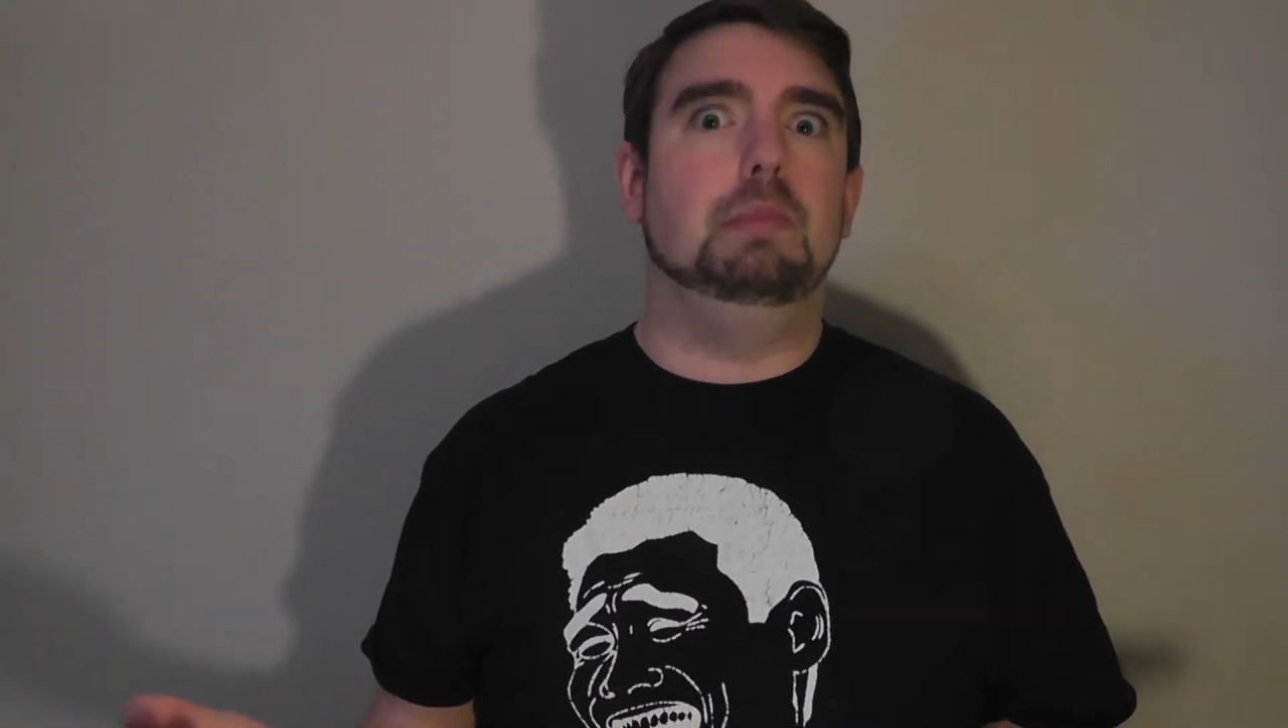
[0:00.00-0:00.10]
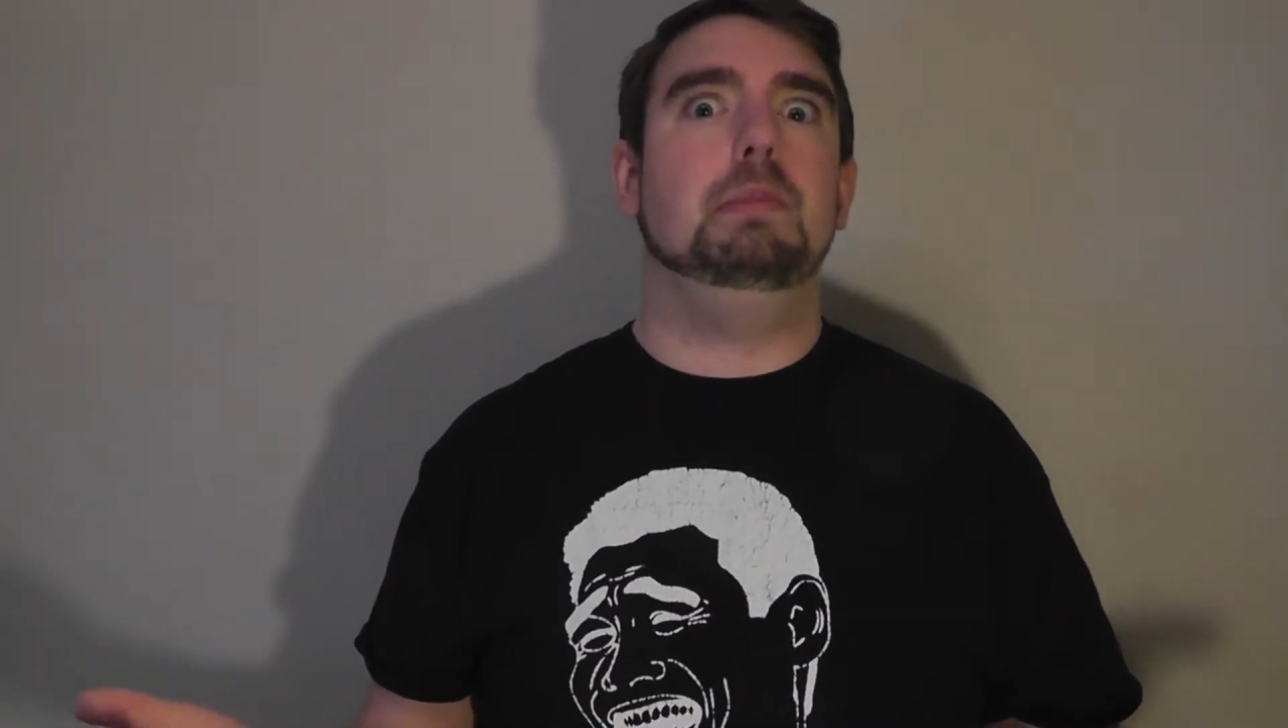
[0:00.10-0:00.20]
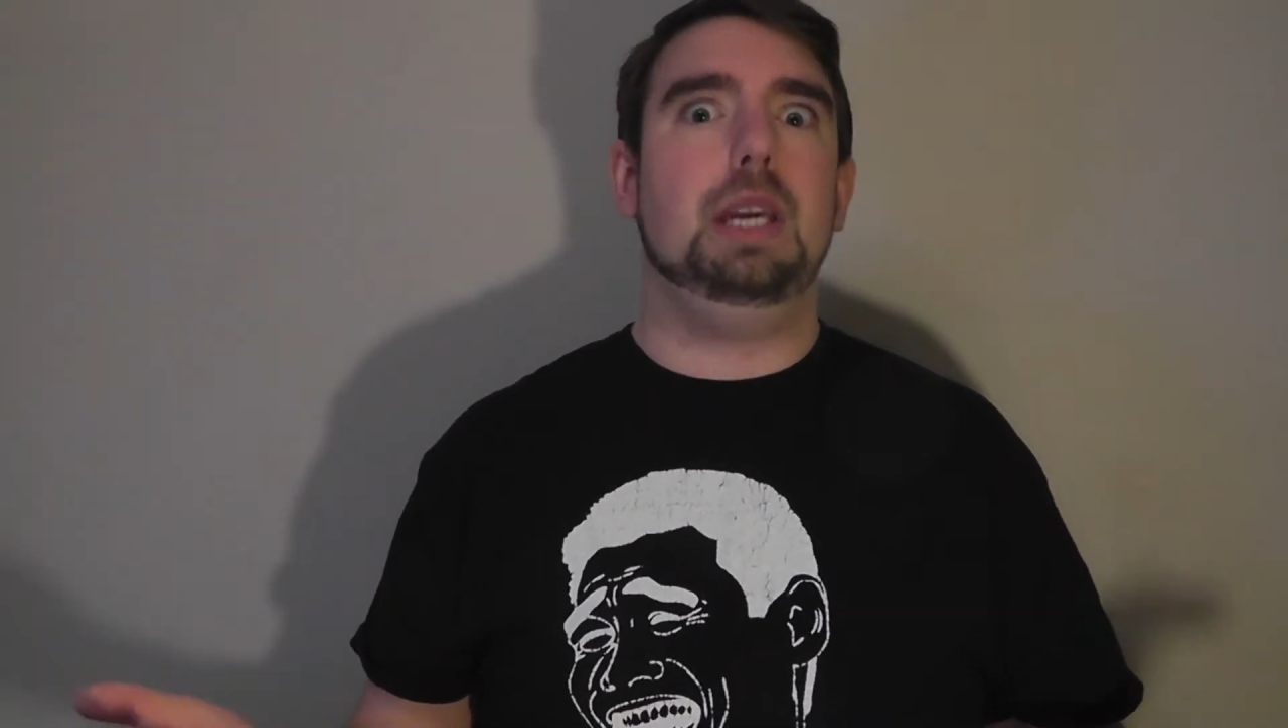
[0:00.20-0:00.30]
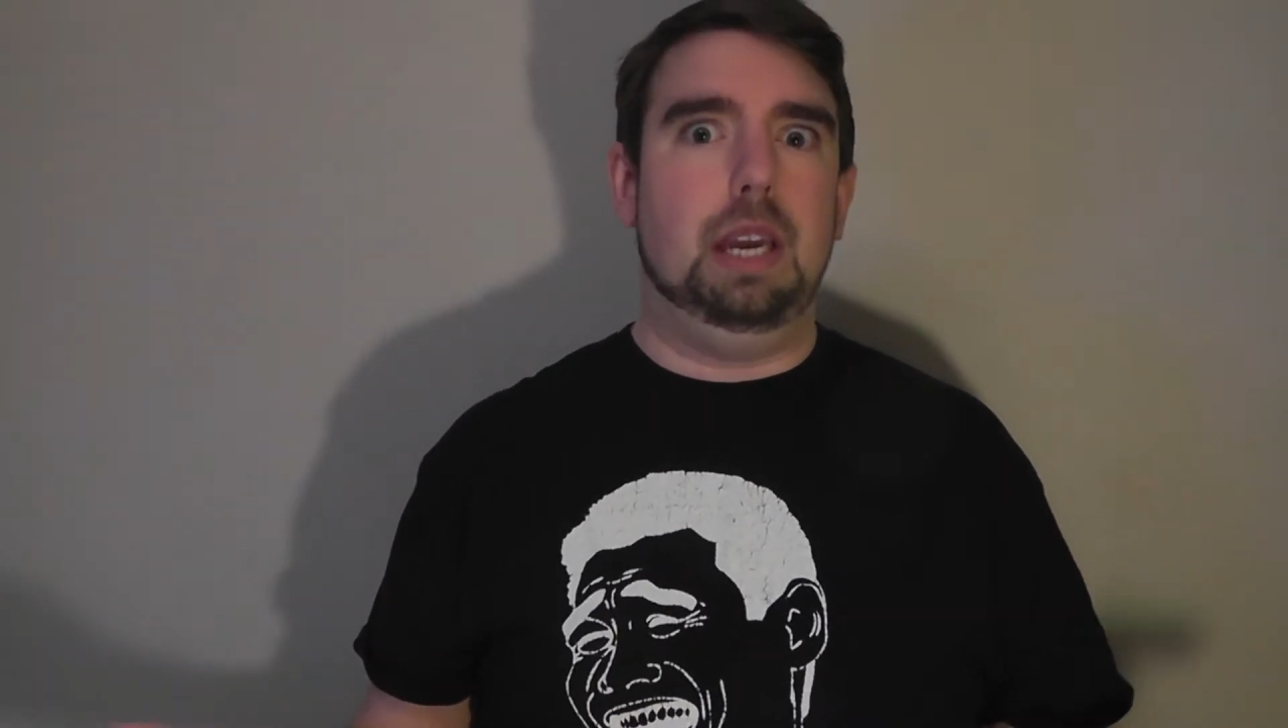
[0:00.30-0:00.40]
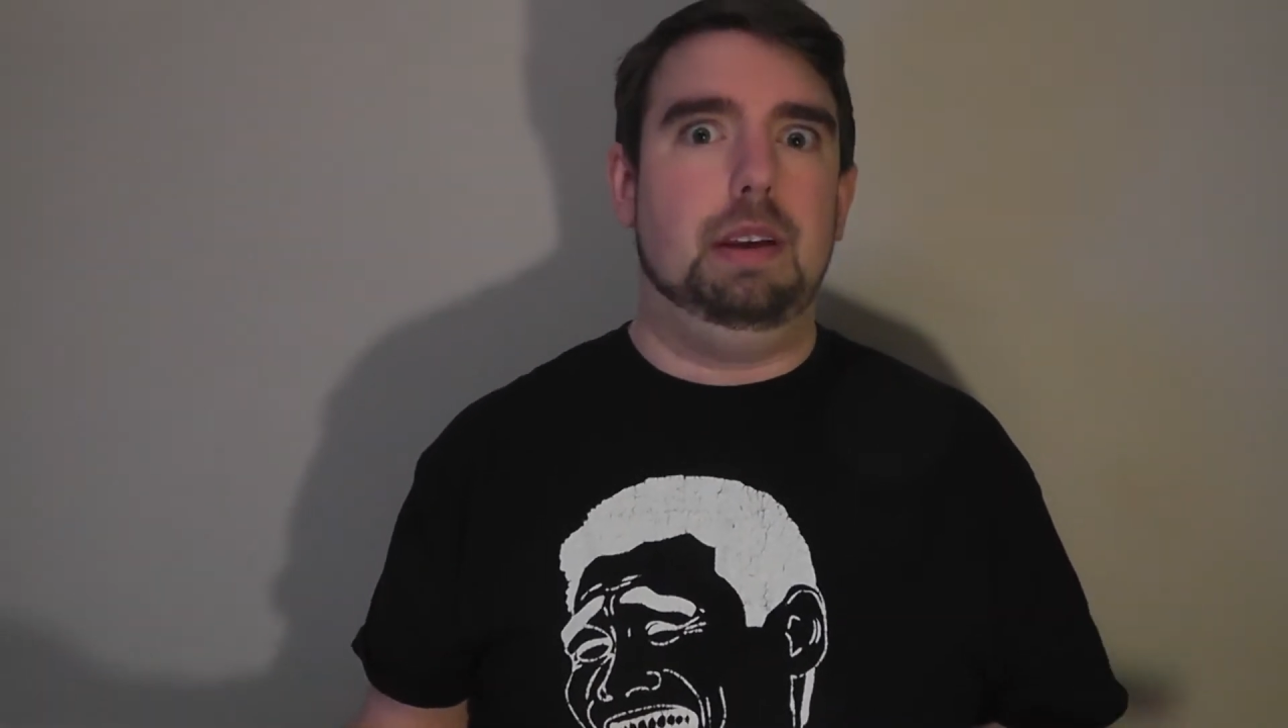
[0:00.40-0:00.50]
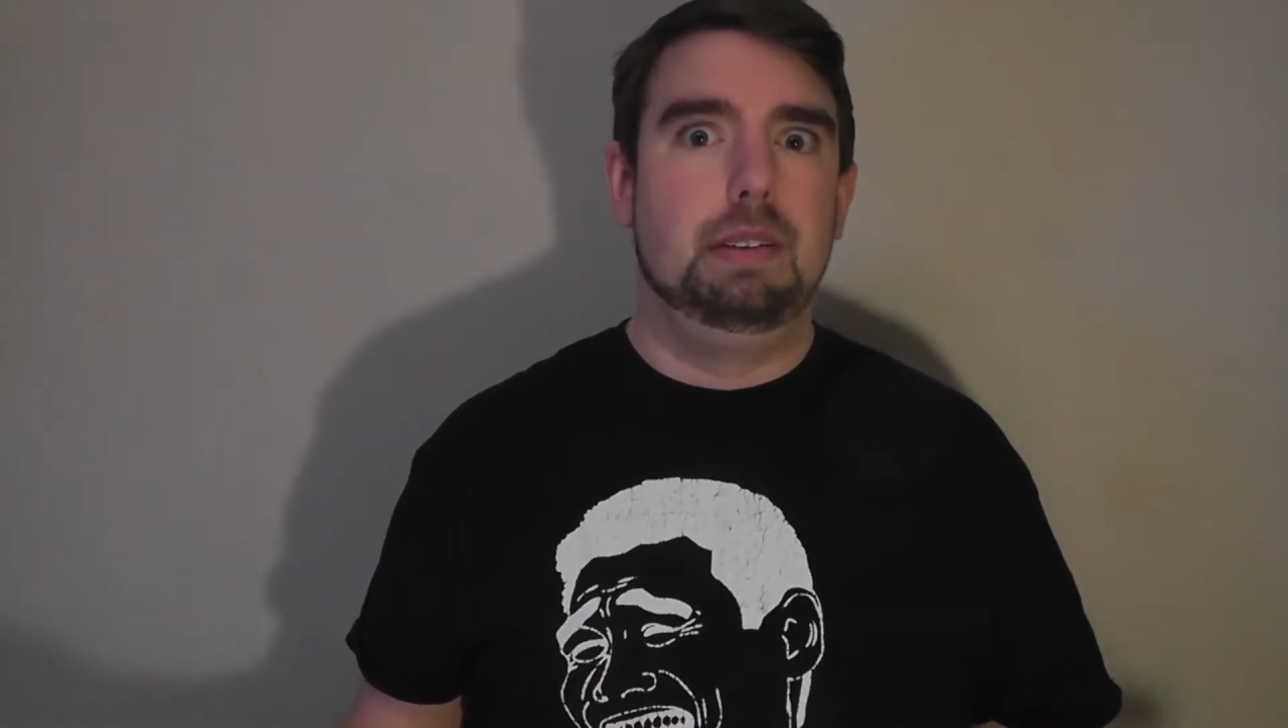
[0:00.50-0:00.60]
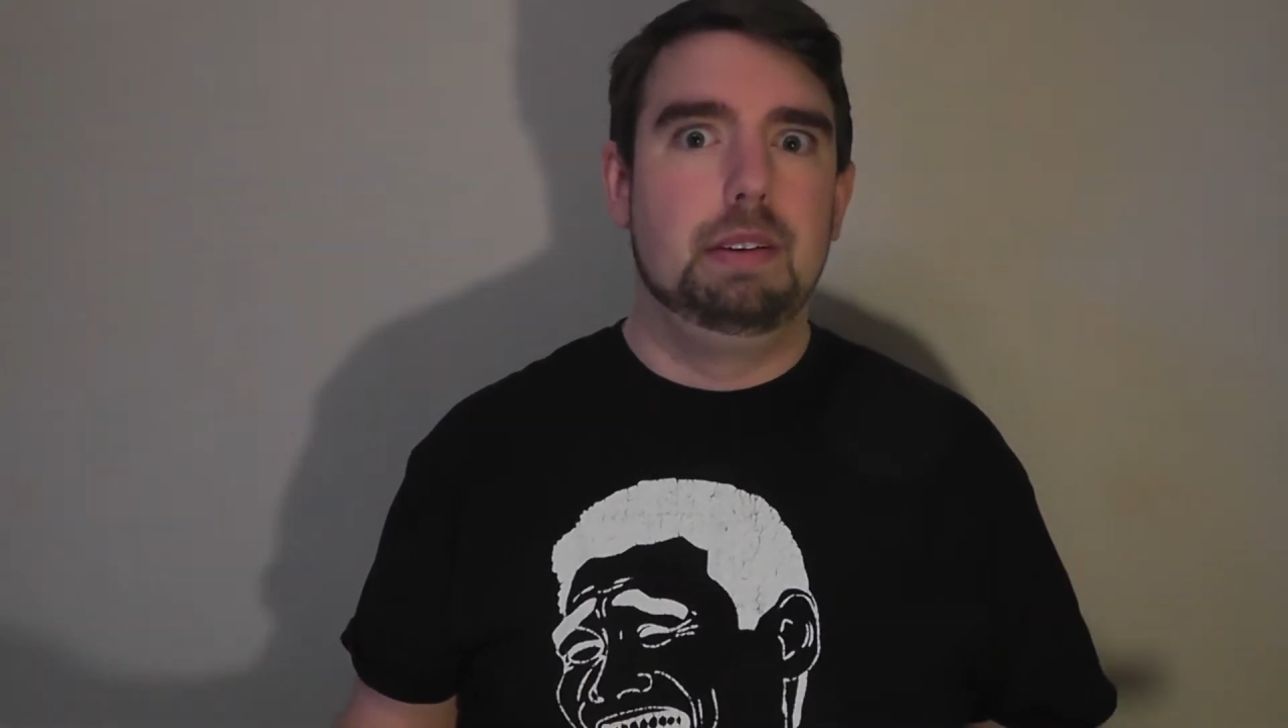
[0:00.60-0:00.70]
me,